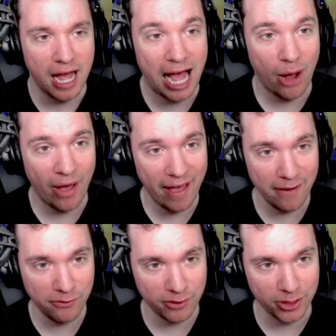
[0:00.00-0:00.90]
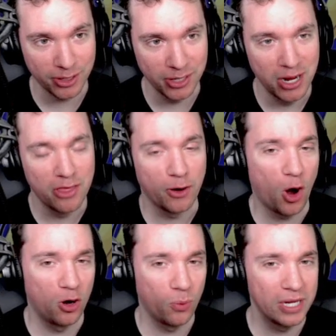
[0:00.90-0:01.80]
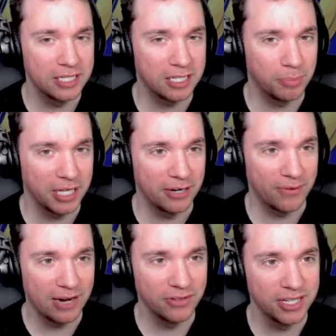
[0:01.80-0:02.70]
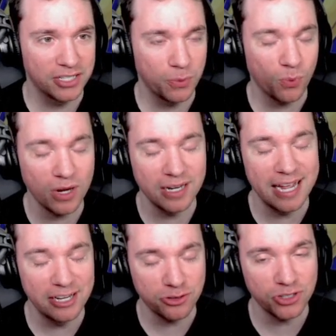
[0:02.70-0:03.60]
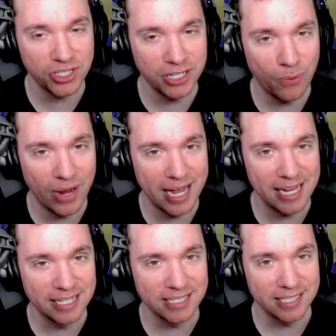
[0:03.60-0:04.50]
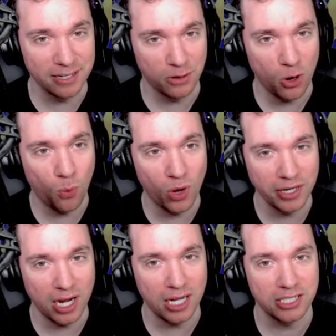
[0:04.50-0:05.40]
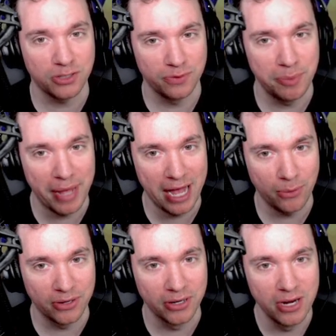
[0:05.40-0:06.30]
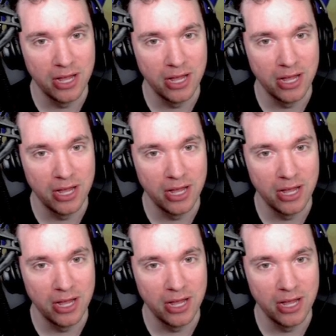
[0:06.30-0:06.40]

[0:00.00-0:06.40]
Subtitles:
However, there are ways to play around this. One interesting way is 0, 1 cost, 3 power.